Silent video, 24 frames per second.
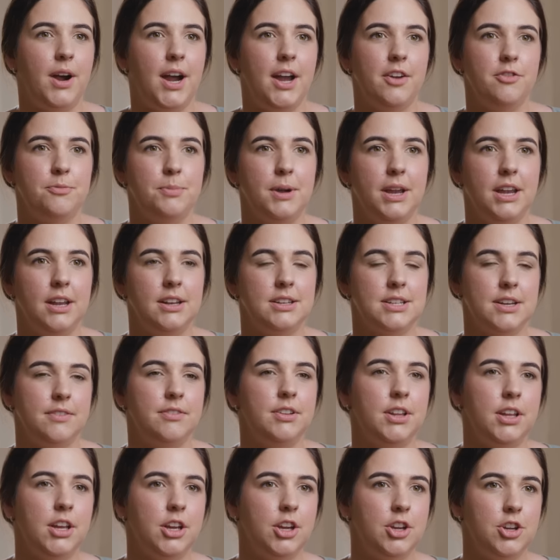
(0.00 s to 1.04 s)
I have been
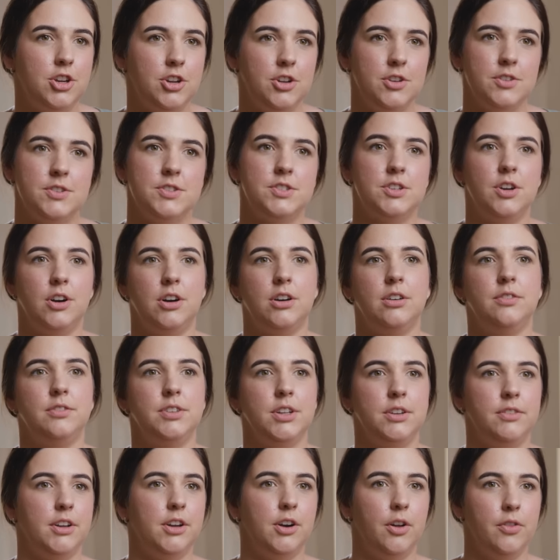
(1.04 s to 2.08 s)
definitely accused of
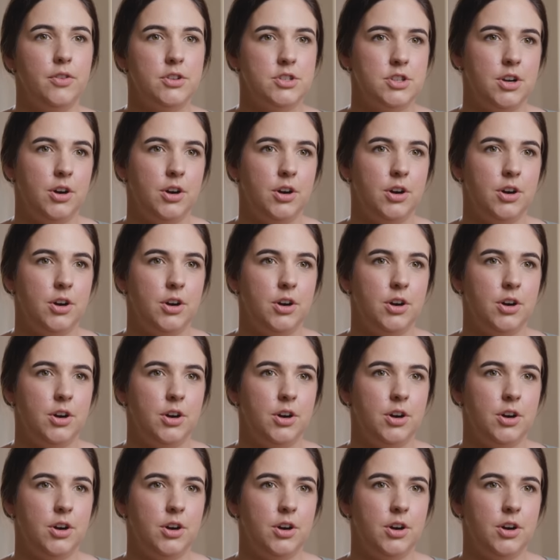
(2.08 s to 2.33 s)
living on the